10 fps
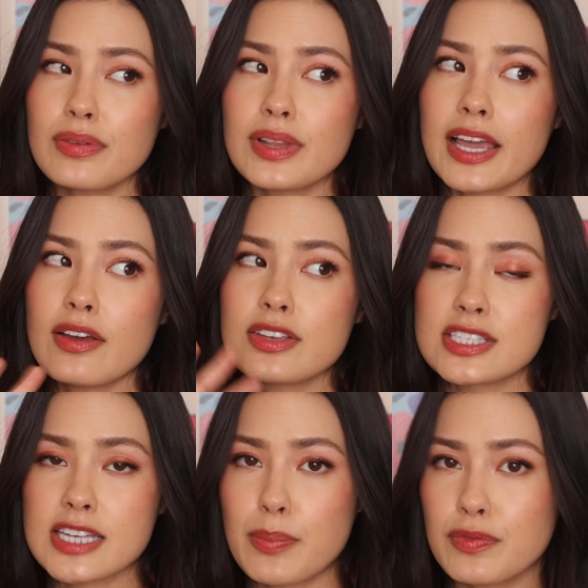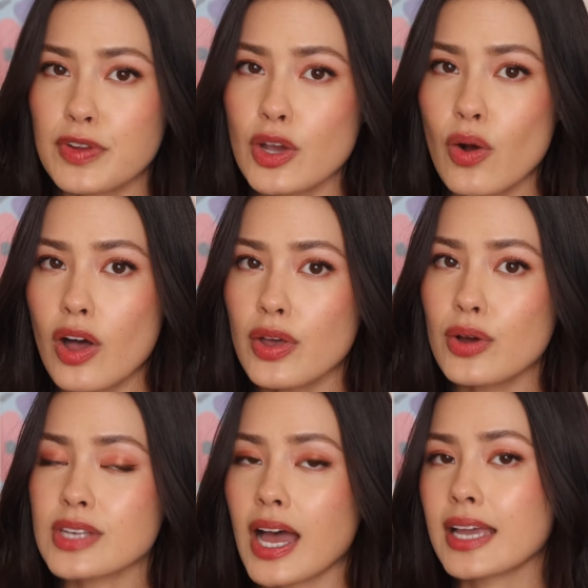like separate video on
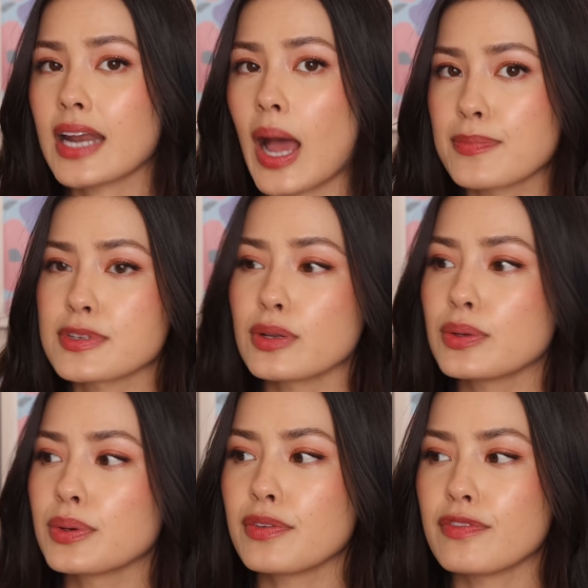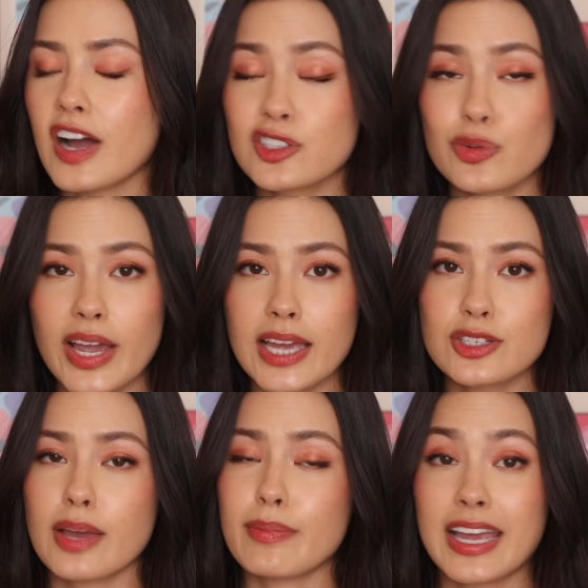those, I could absolutely find a way
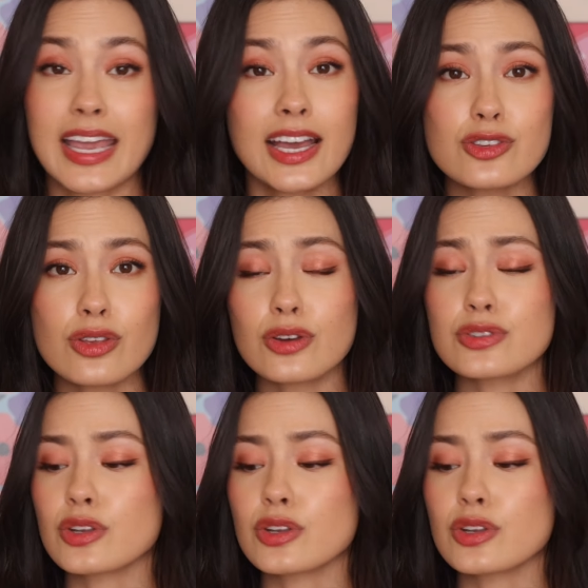to get my hands on those.